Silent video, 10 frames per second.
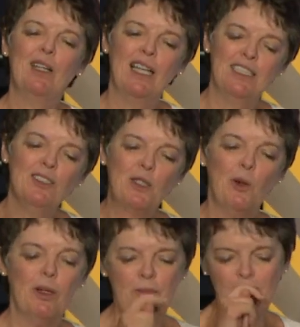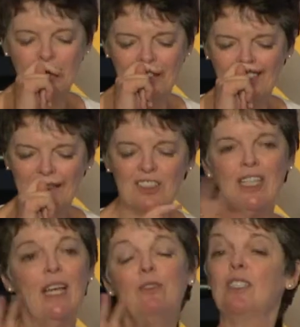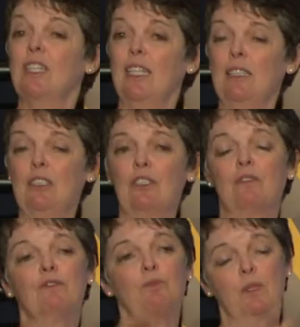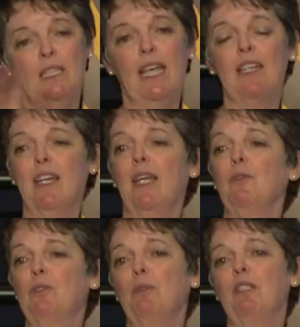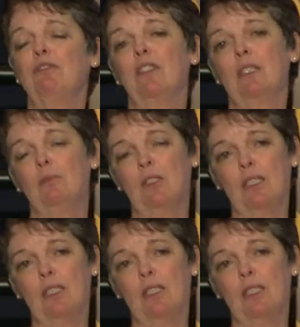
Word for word: I did go up to the soundstage when that night was being filmed.